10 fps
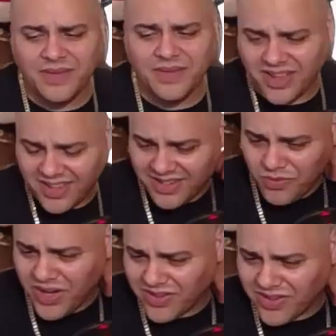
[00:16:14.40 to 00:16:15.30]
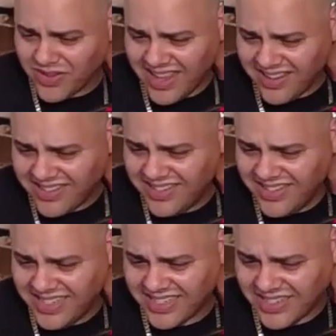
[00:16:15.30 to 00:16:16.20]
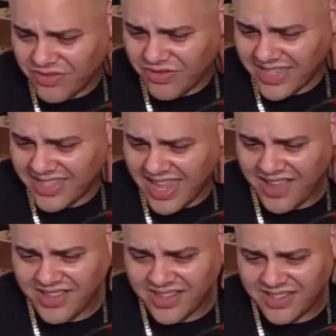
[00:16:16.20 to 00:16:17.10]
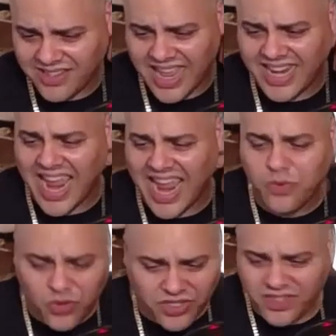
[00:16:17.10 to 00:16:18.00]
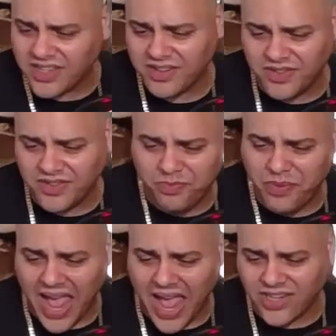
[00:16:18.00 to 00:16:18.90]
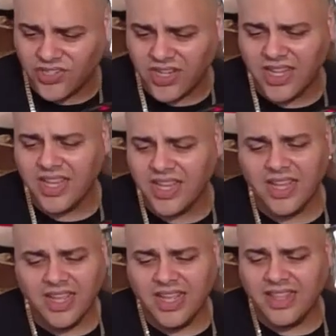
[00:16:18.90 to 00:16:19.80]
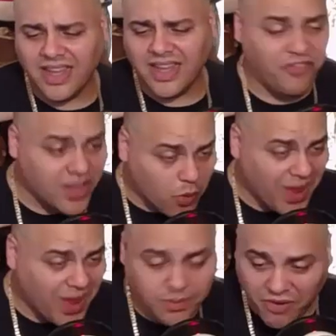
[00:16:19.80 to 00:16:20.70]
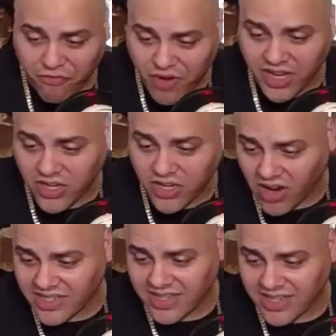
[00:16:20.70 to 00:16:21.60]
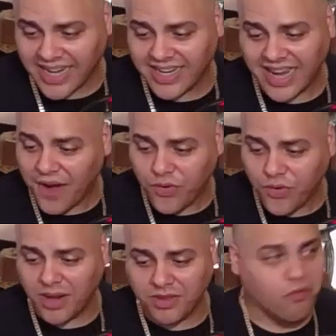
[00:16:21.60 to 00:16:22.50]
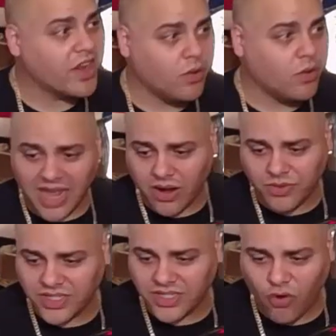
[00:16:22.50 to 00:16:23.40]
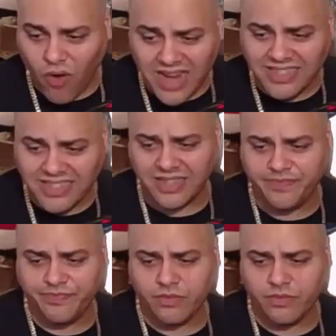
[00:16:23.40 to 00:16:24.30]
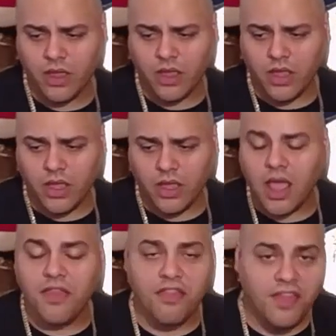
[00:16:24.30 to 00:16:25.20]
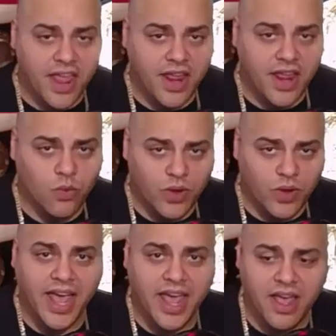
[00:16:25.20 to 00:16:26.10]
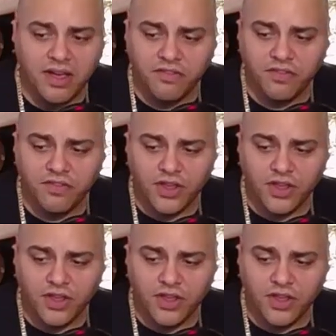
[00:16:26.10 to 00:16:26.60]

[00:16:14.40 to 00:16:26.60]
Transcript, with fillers: uh, what else? They, uh, Jesus Christ. They had the, the Eddie Edwards uh, package, a video package about freaking Garza, like, like everyone. I mean, the burrito was out. It was just crazy. And then we have